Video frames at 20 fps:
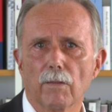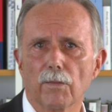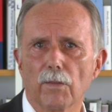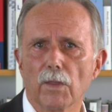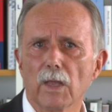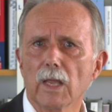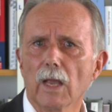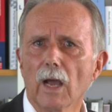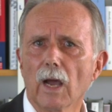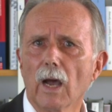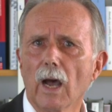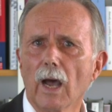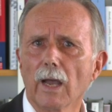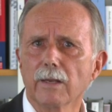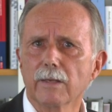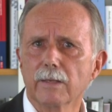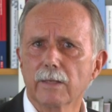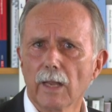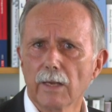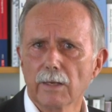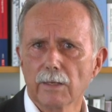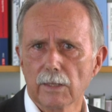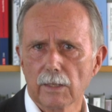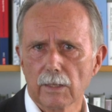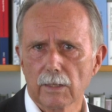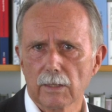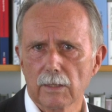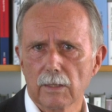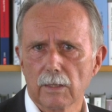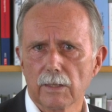they are
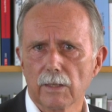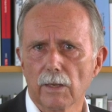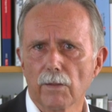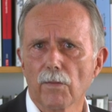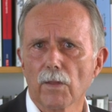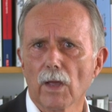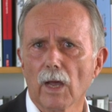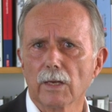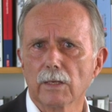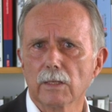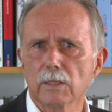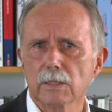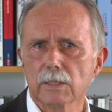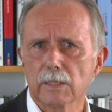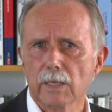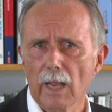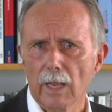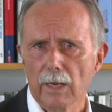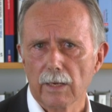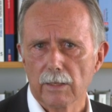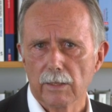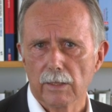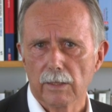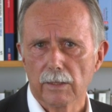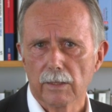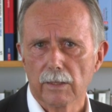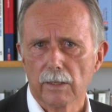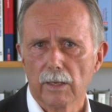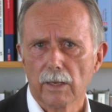identical in their understanding